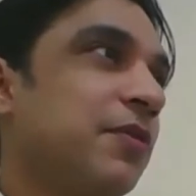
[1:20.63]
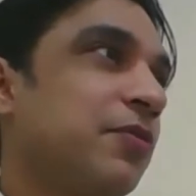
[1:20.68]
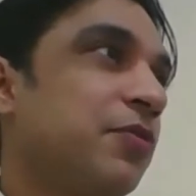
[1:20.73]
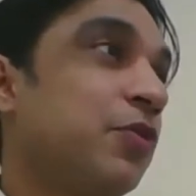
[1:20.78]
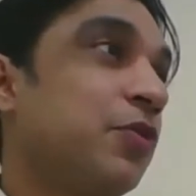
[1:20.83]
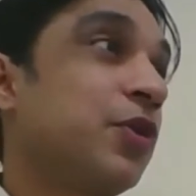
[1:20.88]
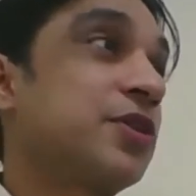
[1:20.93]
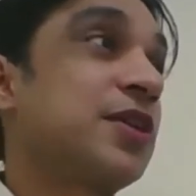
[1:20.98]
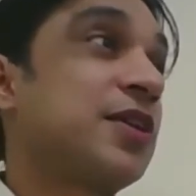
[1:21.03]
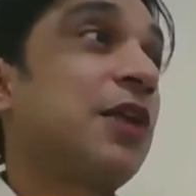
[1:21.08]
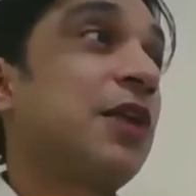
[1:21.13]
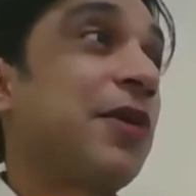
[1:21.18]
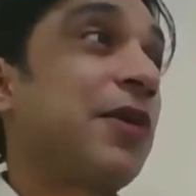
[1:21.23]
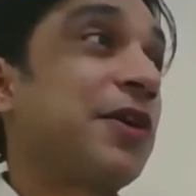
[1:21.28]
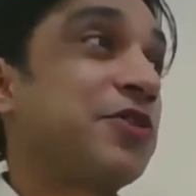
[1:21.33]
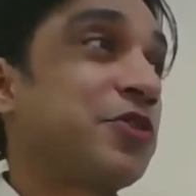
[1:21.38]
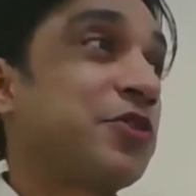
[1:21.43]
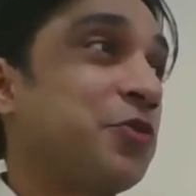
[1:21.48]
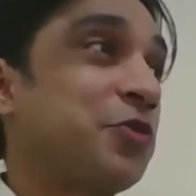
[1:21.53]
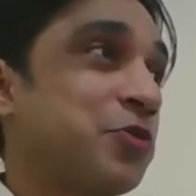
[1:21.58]
for
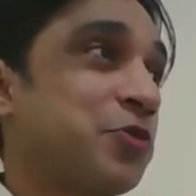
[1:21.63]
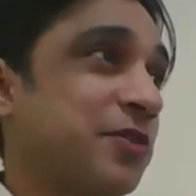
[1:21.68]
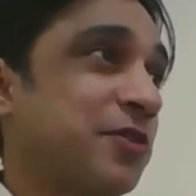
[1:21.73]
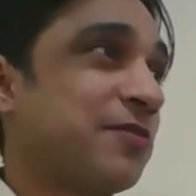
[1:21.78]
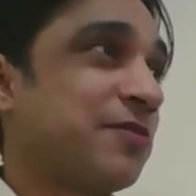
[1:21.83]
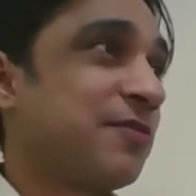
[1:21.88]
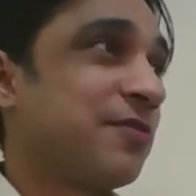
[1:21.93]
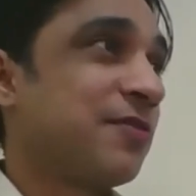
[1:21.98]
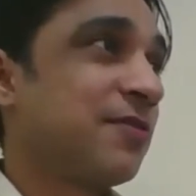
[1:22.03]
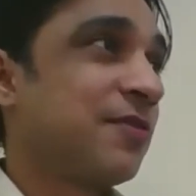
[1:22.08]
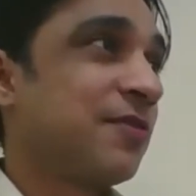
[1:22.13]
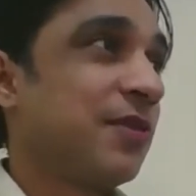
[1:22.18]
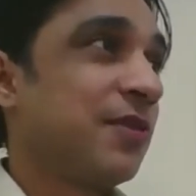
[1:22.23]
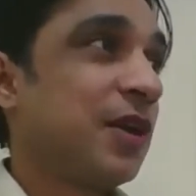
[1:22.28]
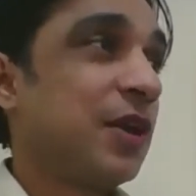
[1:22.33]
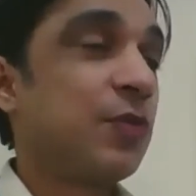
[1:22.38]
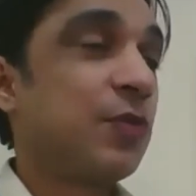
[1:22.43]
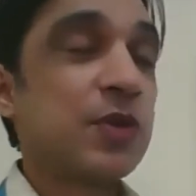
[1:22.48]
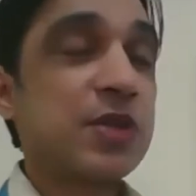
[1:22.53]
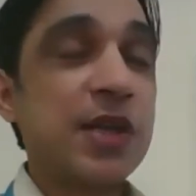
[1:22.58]
self-execution.
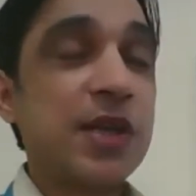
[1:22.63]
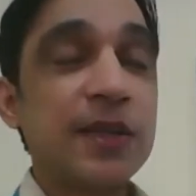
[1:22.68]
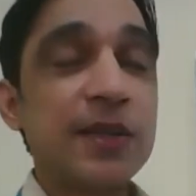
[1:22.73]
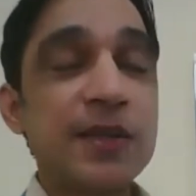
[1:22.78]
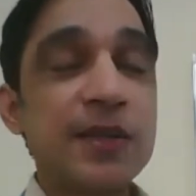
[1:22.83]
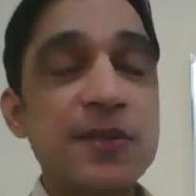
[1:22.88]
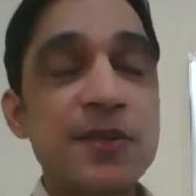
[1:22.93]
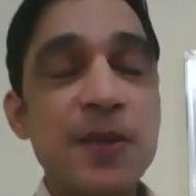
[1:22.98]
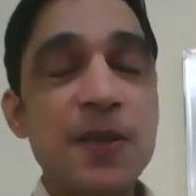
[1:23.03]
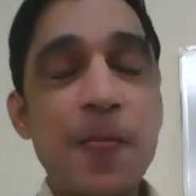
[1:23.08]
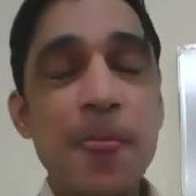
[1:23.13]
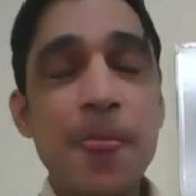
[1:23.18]
It was like this.